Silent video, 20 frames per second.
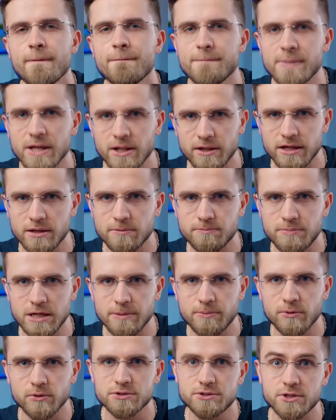million
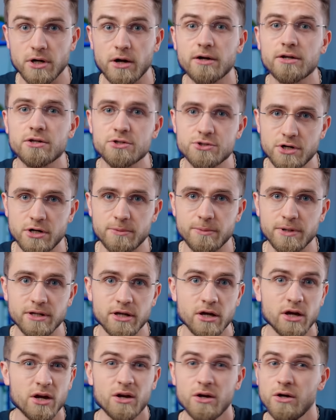people talking
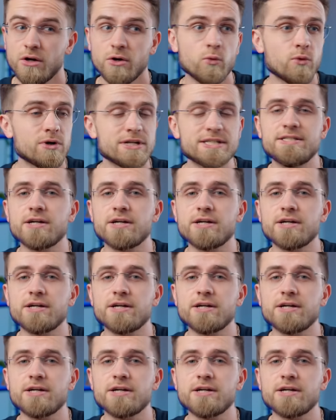German whereas